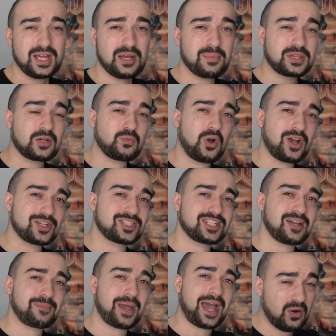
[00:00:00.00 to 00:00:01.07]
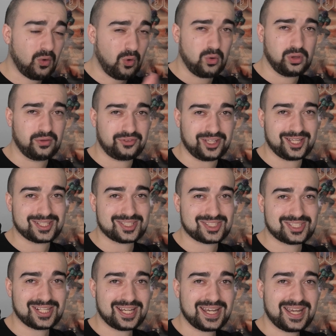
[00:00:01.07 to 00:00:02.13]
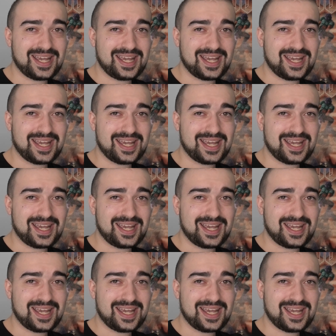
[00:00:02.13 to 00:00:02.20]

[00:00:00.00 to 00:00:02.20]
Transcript: But the worst thing about all of this